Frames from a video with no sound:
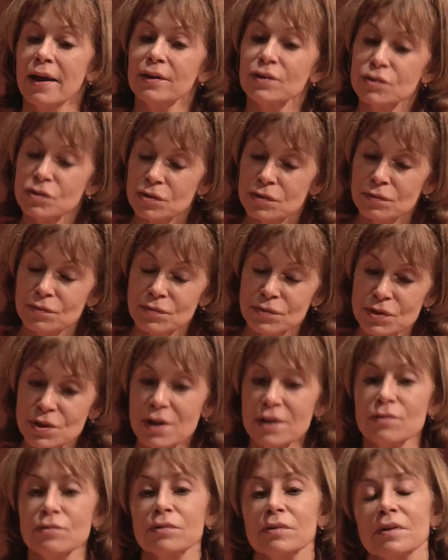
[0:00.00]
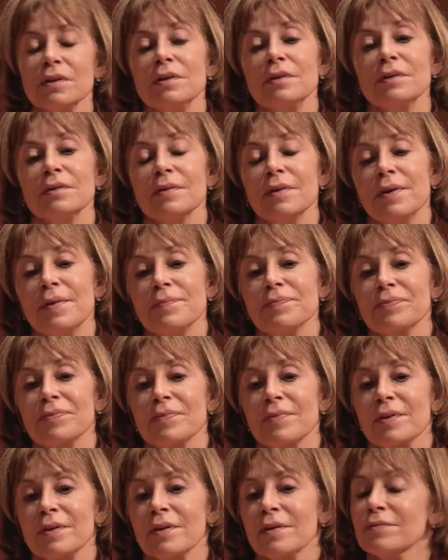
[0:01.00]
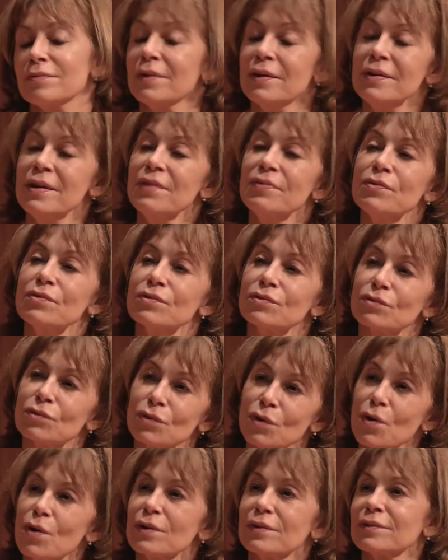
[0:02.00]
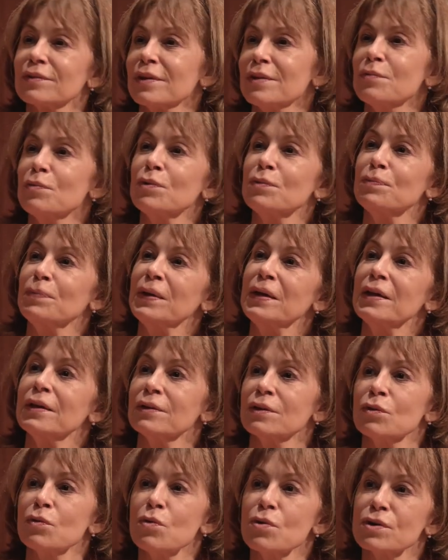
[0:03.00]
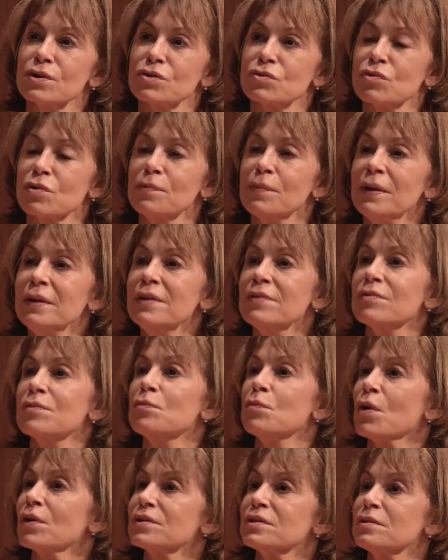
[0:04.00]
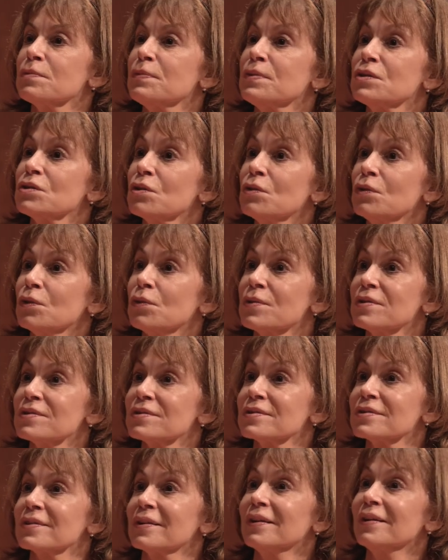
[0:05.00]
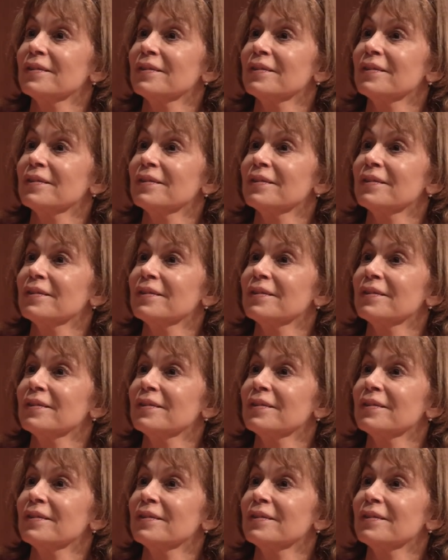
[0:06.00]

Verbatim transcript: And generally, they never thought they would be in an orchestra. Many of them wanted to be soloists.